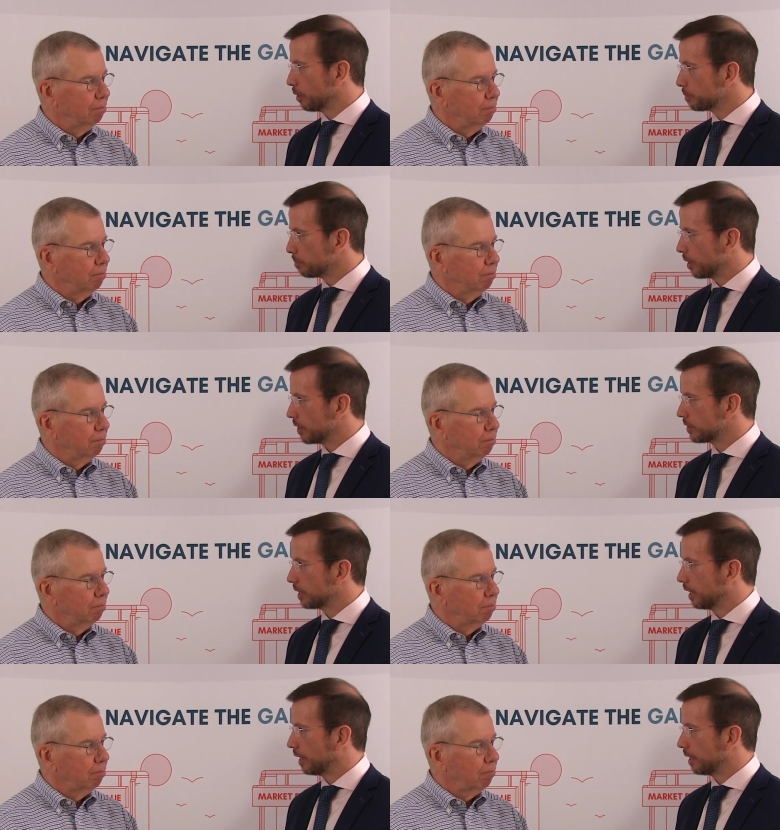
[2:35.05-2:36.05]

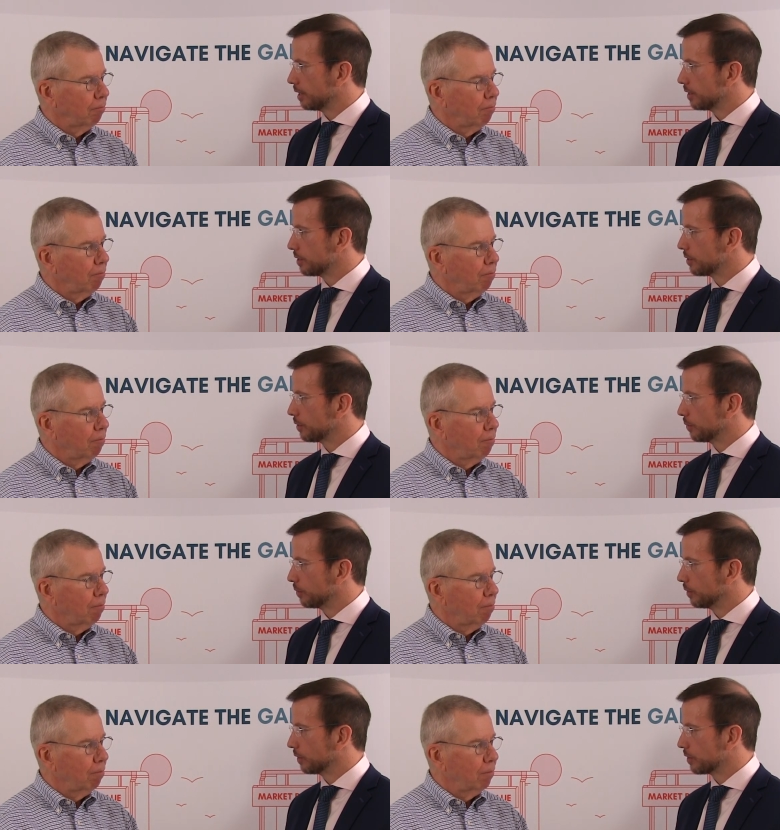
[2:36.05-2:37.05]
Speaker 1: re-optimized, and
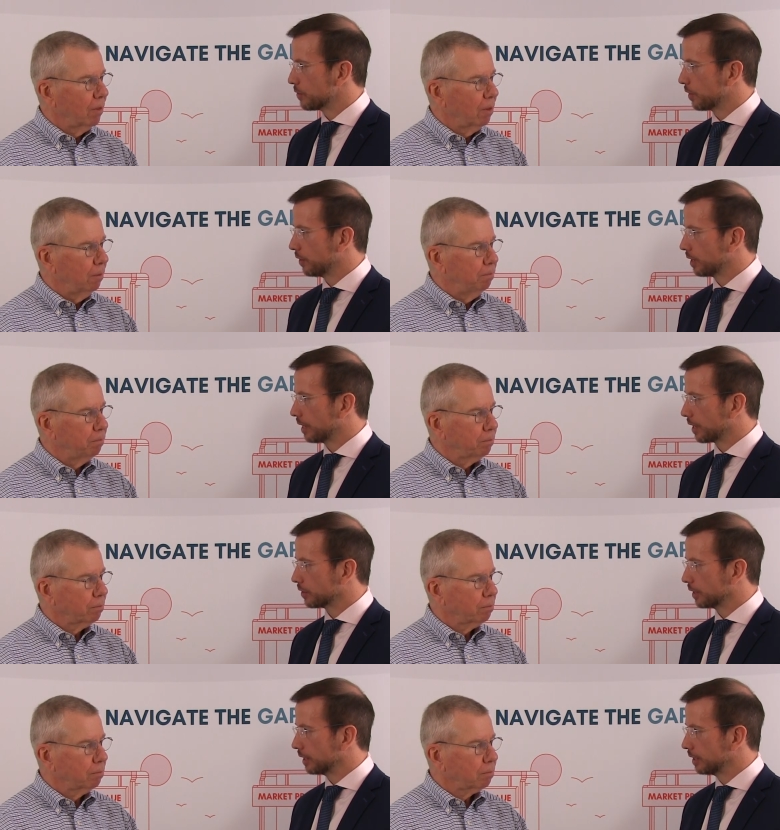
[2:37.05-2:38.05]
you're concerned
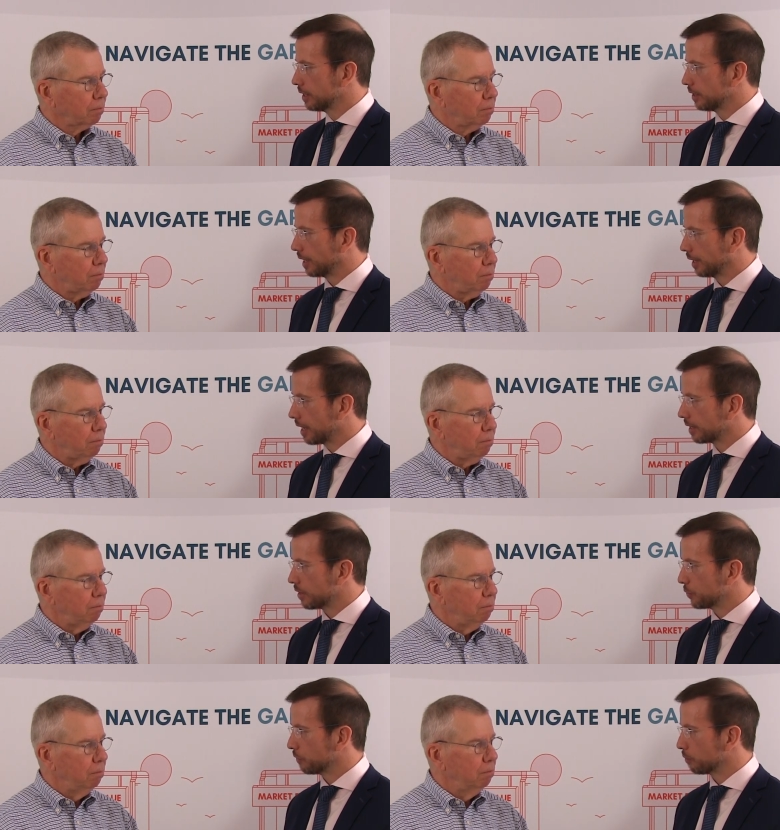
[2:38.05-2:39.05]
that actually they
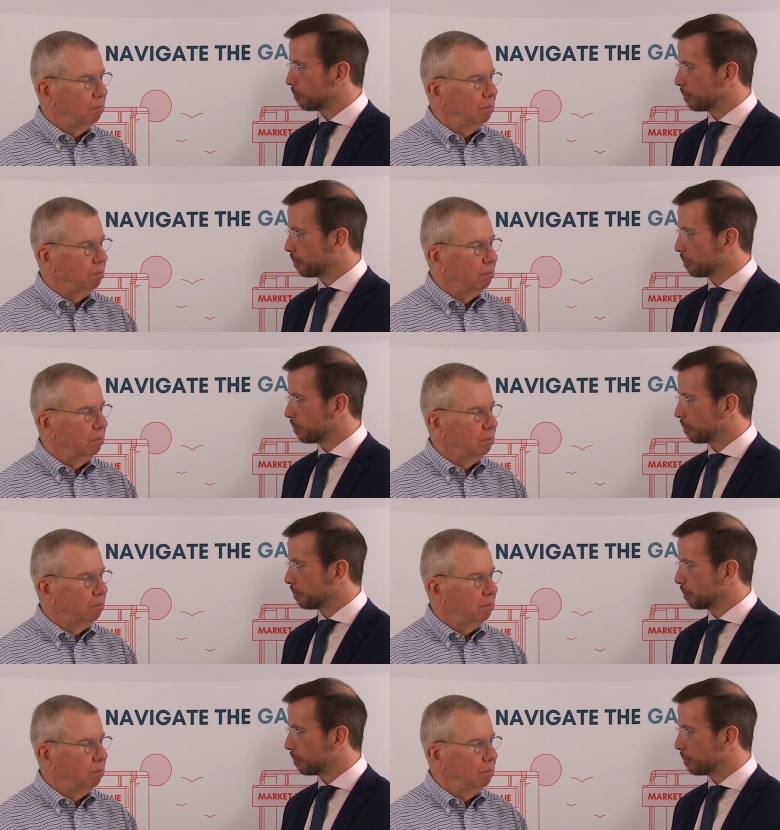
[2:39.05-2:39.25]
lack that sort of